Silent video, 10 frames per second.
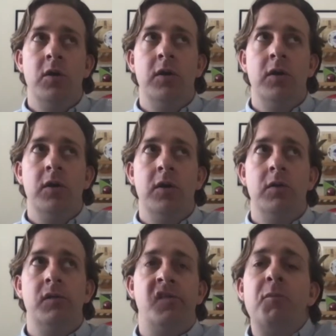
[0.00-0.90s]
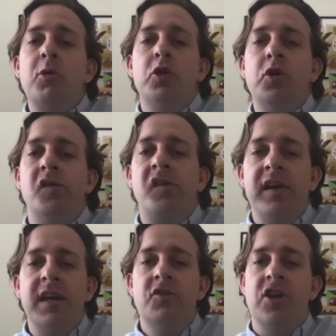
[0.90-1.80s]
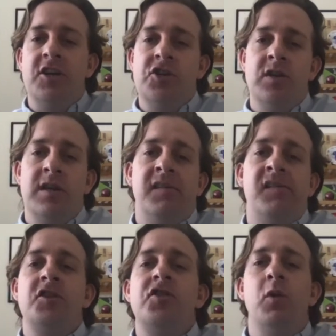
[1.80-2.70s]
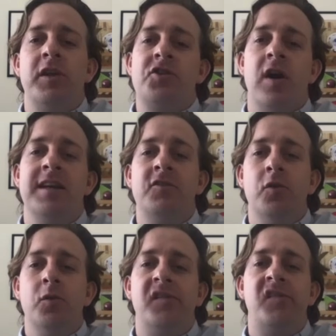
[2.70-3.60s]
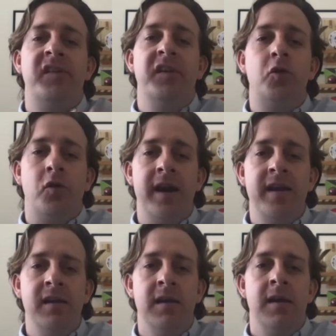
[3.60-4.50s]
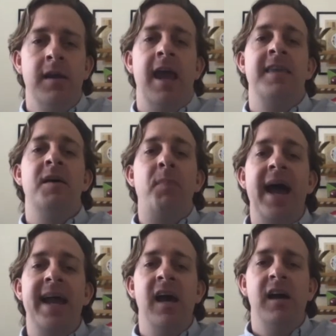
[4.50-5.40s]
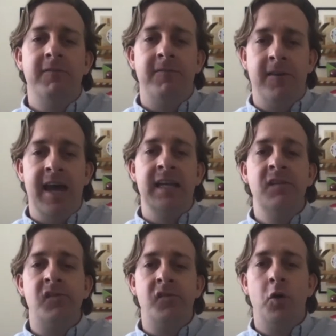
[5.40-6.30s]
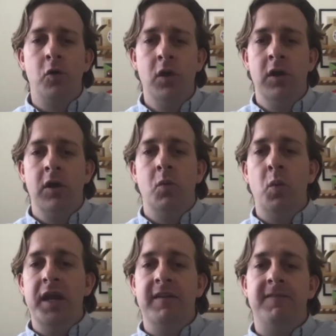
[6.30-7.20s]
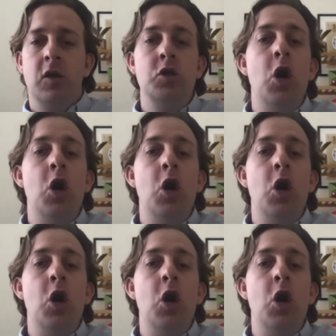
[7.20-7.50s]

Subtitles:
someone would use click injection, and essentially what they're trying to do is steal credit and the payout for that install with no